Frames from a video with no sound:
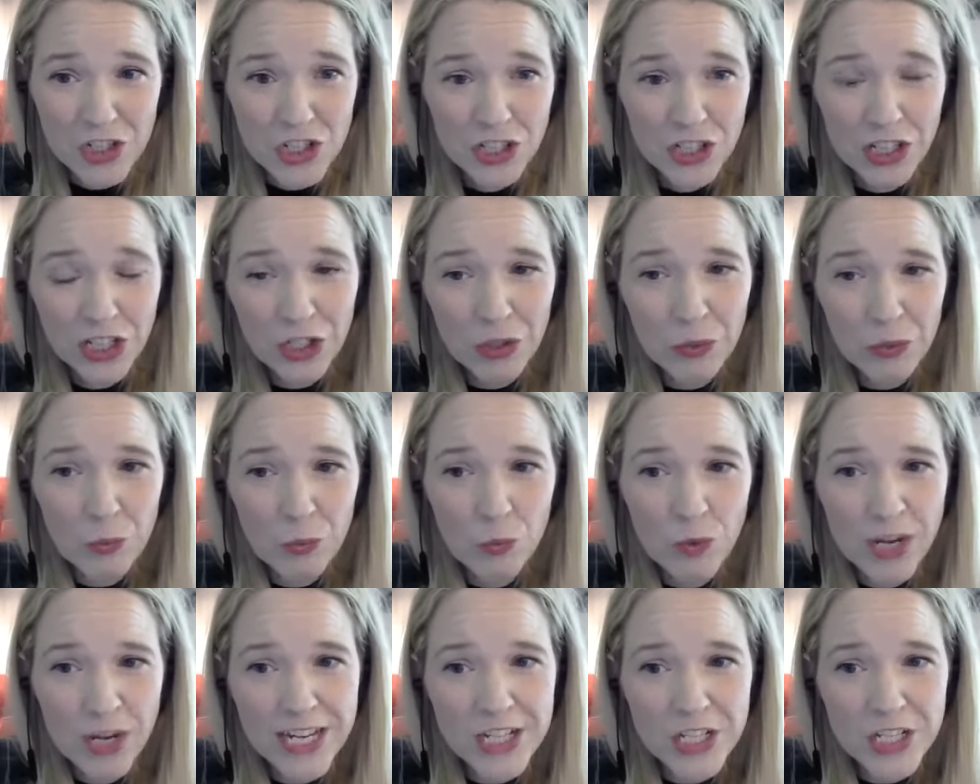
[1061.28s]
you know,
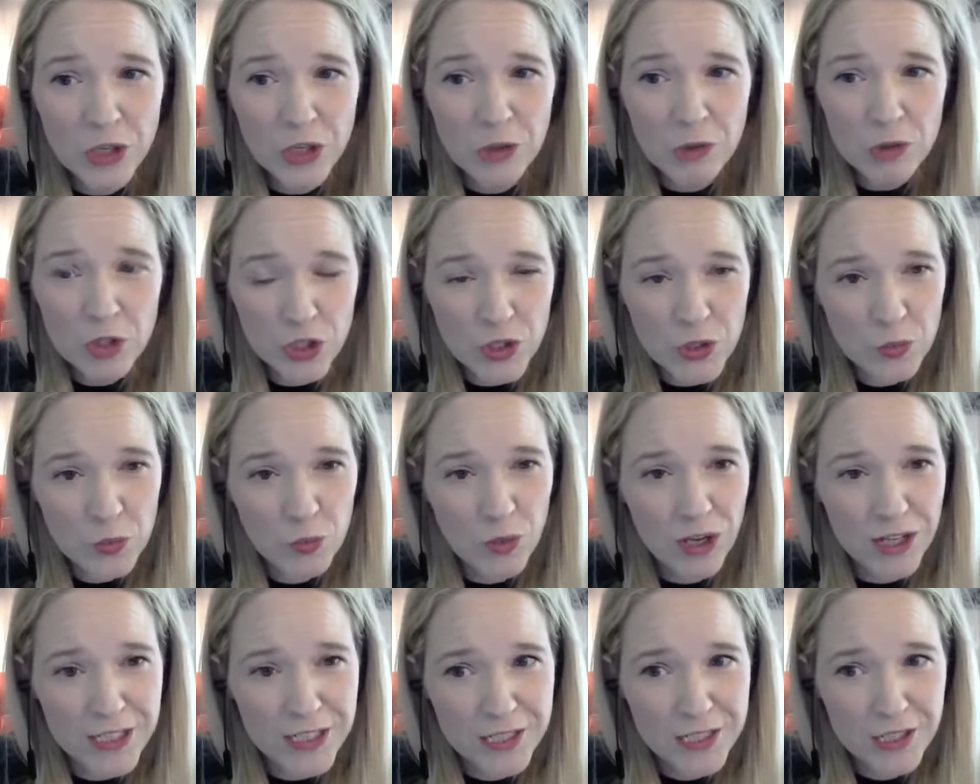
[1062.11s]
we don't just
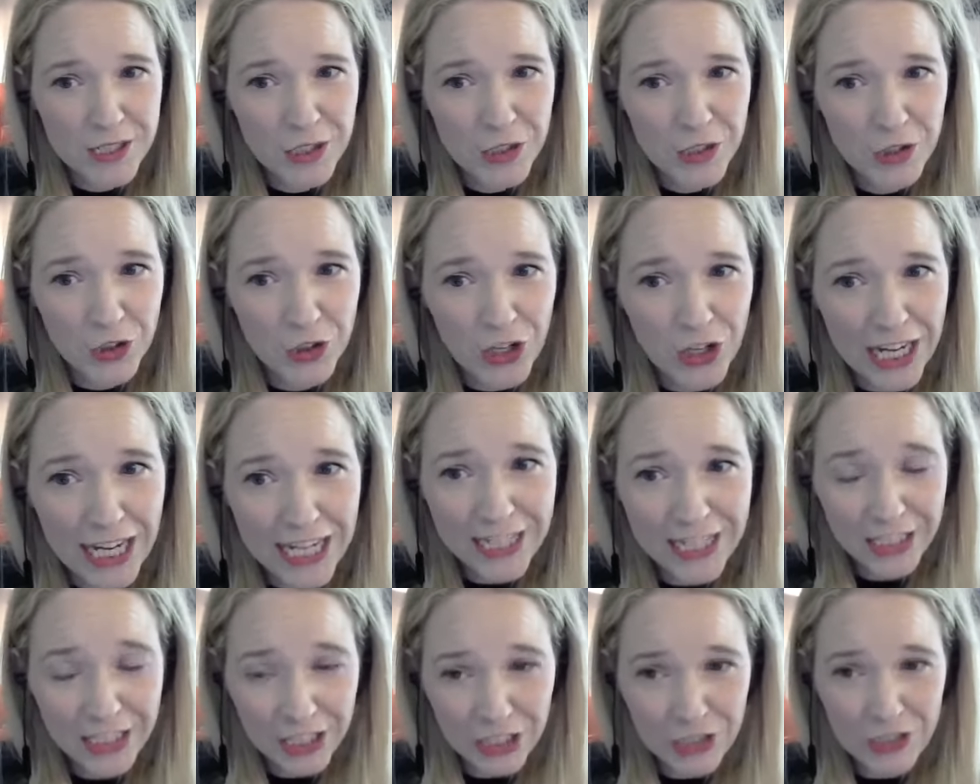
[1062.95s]
want green
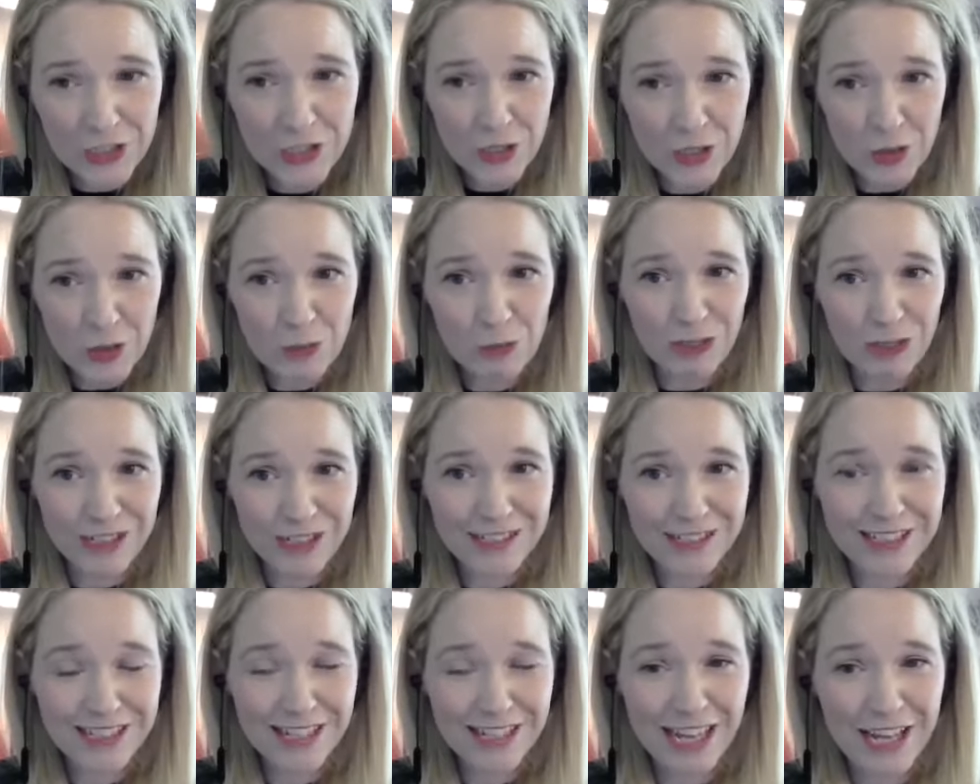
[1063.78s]
consumers
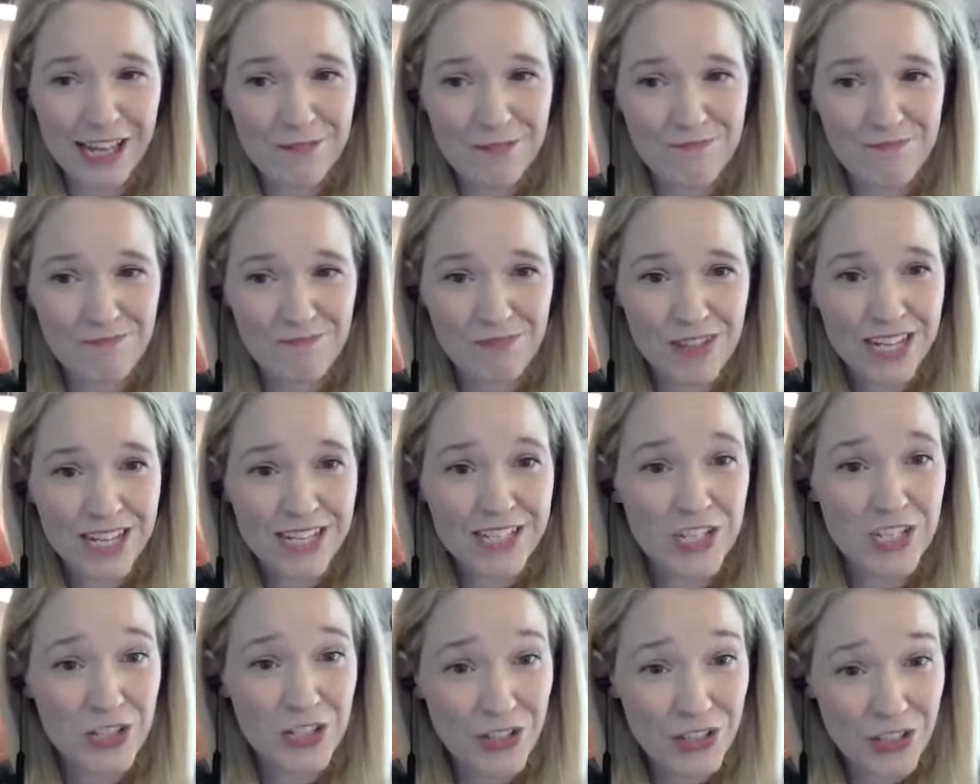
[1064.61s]

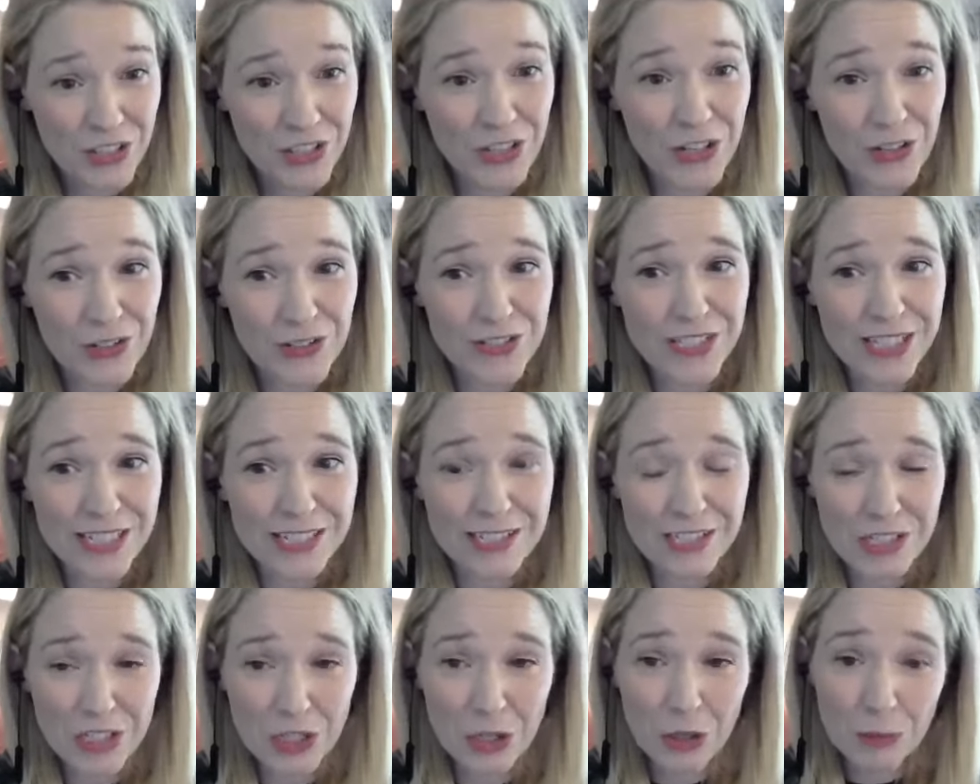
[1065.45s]
to use this
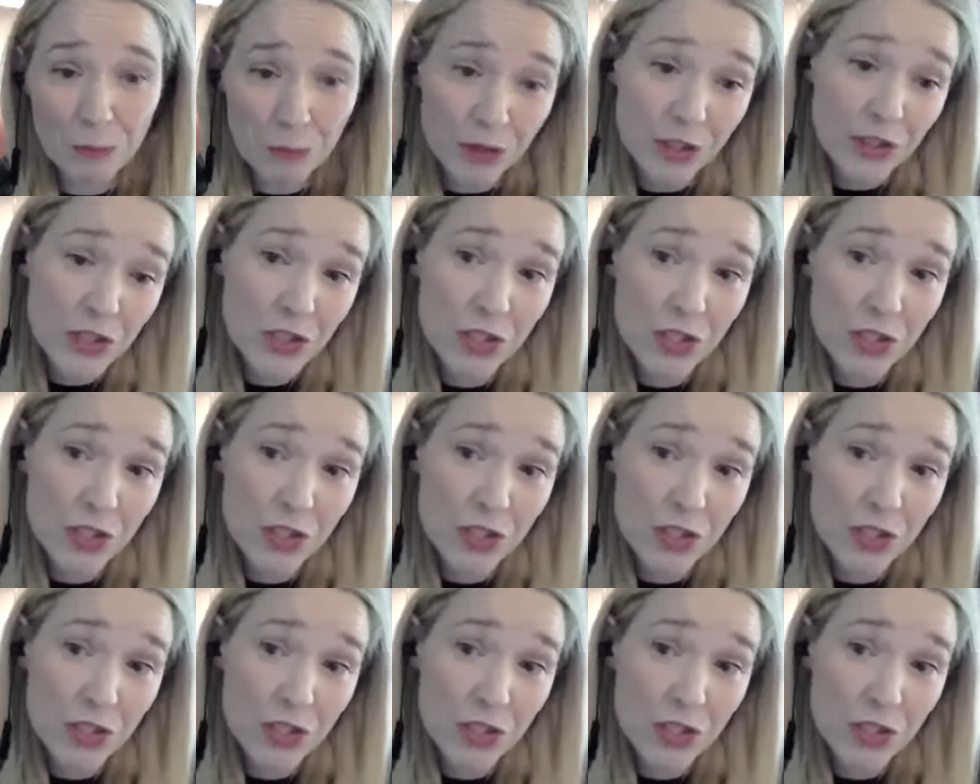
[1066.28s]
toothbrush.